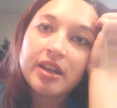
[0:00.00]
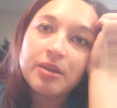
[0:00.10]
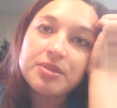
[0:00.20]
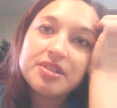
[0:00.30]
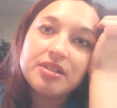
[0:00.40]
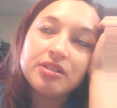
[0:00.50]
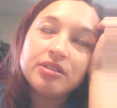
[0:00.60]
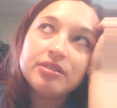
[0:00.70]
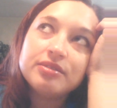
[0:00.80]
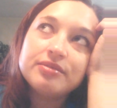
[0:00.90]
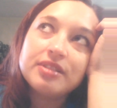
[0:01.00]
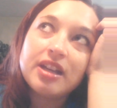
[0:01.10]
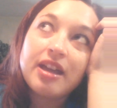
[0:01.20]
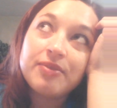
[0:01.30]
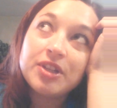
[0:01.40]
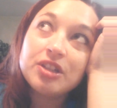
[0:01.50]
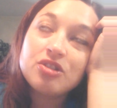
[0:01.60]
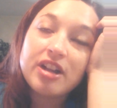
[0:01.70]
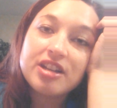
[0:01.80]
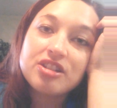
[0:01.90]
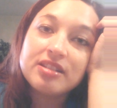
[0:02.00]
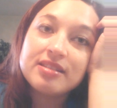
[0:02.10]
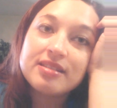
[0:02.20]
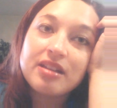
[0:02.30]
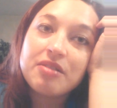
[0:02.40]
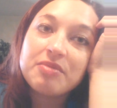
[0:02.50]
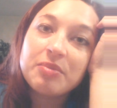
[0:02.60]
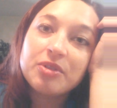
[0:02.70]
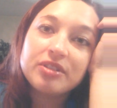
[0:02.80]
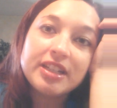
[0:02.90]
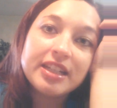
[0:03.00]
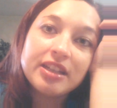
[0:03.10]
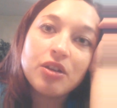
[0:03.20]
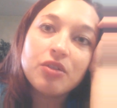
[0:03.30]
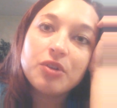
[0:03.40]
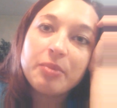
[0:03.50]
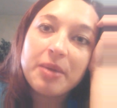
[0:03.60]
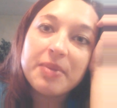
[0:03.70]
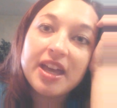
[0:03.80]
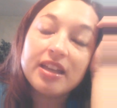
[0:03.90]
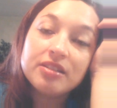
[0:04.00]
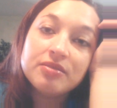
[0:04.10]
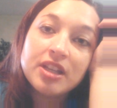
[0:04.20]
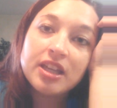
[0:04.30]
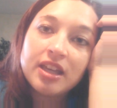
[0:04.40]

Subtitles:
I was still having contractions, and I remember leaning over my bed